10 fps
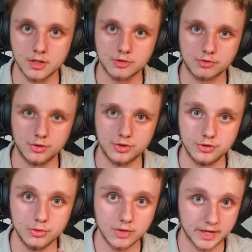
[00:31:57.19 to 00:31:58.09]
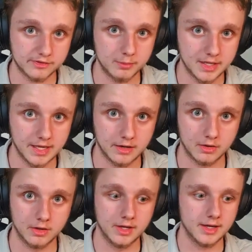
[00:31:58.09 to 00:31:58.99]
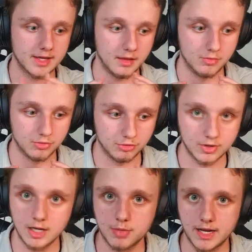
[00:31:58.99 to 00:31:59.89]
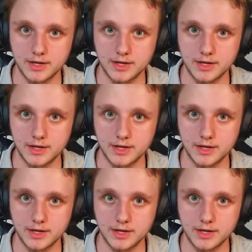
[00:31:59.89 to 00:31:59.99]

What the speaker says: so you as a beginner can really play